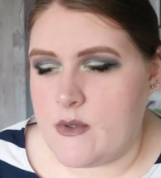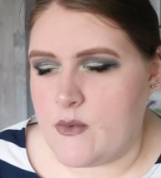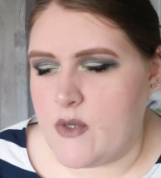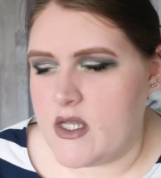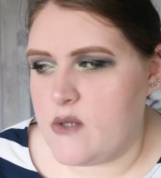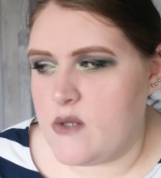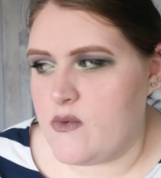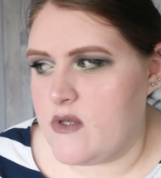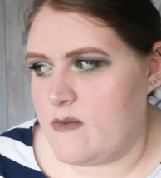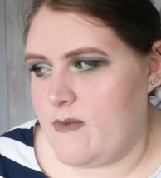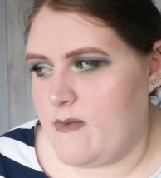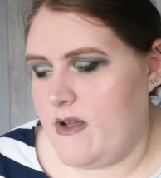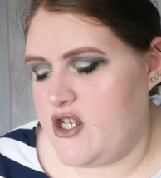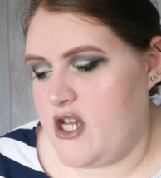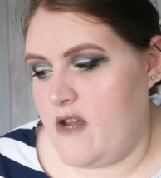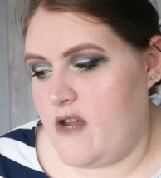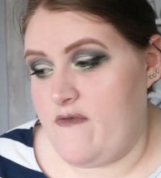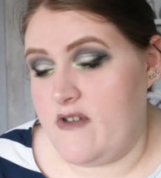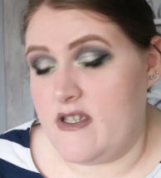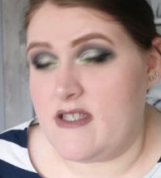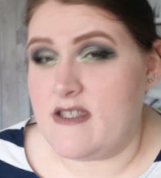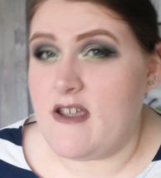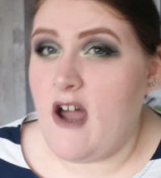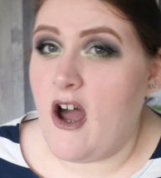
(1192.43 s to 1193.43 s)
which with my
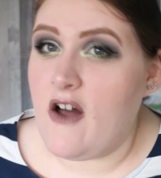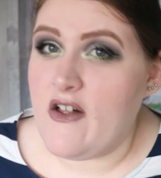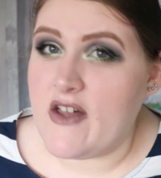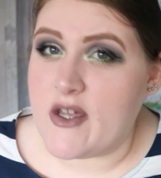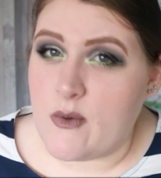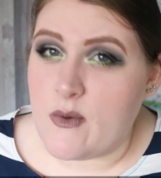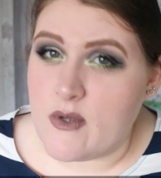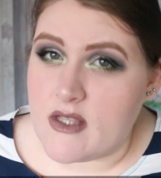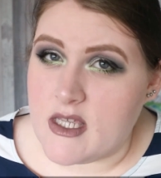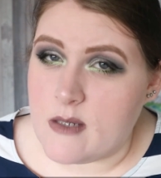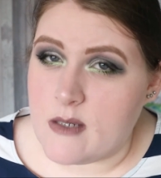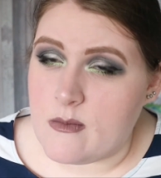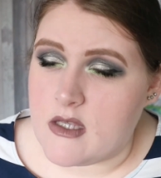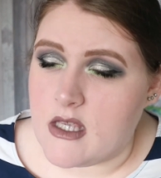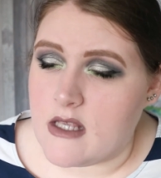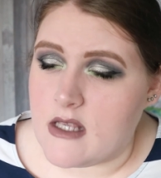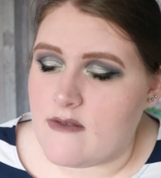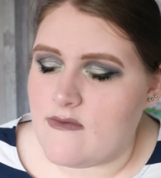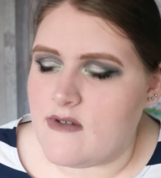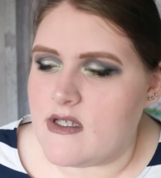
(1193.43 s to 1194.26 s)
Jeffree Star liquid lipsticks,